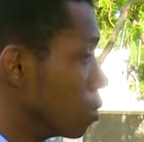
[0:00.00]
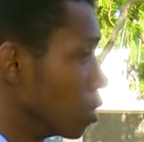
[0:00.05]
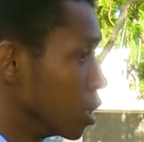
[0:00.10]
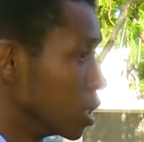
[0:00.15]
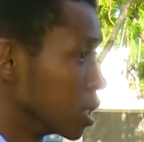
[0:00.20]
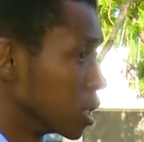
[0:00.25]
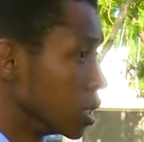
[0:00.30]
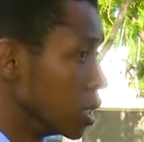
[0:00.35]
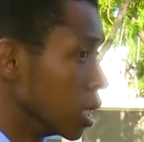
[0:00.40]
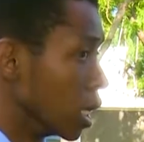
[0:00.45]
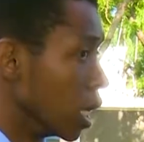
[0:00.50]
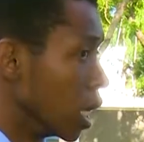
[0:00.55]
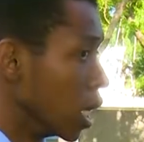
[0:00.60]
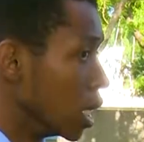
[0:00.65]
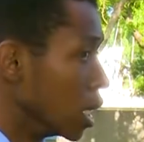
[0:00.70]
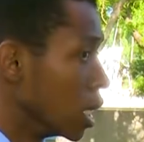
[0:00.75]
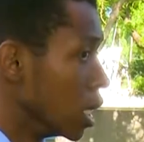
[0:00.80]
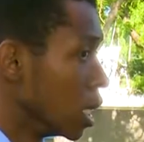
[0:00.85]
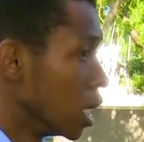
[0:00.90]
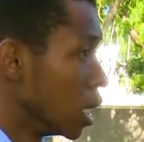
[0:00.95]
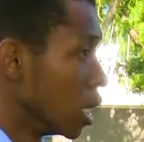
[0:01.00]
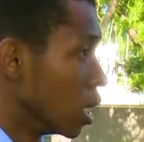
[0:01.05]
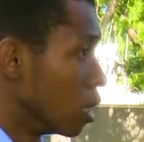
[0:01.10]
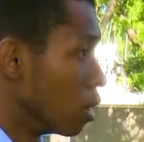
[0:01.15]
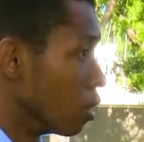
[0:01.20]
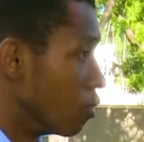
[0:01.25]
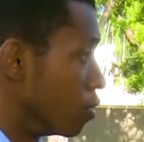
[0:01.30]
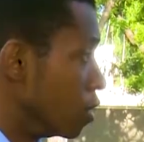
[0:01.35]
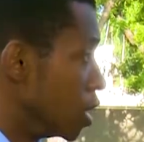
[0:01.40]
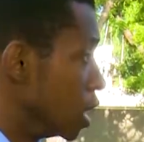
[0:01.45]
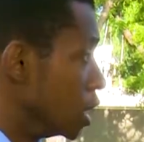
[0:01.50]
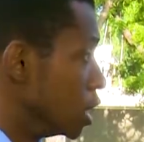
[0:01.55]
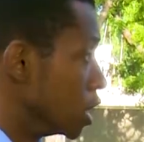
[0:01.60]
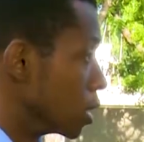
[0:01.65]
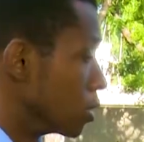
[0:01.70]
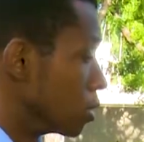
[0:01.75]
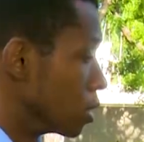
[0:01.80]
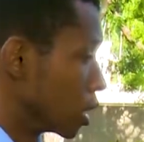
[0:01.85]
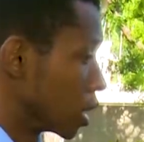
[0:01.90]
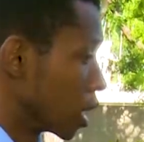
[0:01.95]
What's the line of
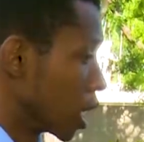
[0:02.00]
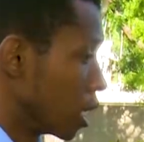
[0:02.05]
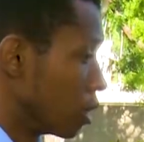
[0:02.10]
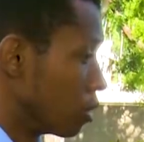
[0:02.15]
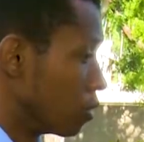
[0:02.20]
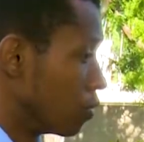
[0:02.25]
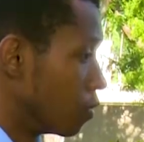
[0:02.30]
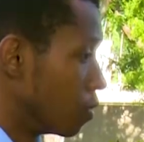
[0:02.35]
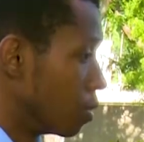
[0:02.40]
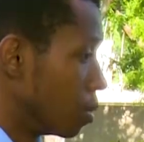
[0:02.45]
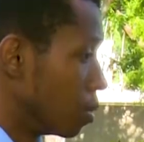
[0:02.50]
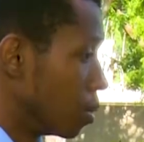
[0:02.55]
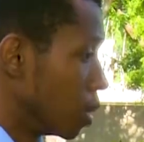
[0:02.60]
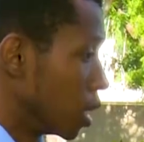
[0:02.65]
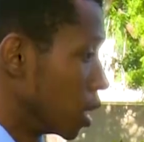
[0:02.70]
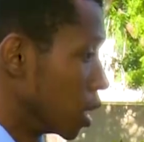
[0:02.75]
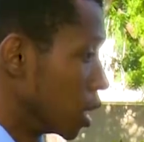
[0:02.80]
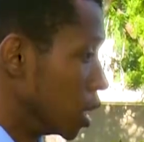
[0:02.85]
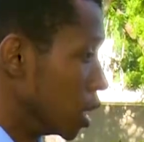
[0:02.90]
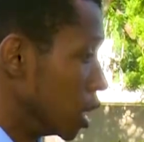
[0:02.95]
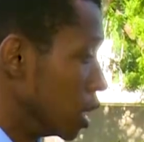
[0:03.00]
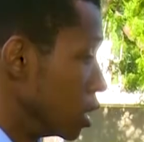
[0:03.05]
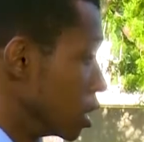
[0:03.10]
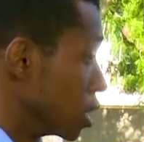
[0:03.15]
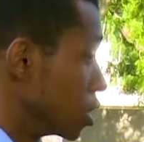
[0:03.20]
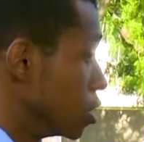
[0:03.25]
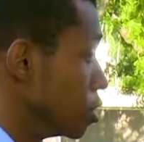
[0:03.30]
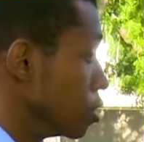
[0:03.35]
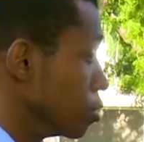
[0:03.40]
danger? What kind of a dangerous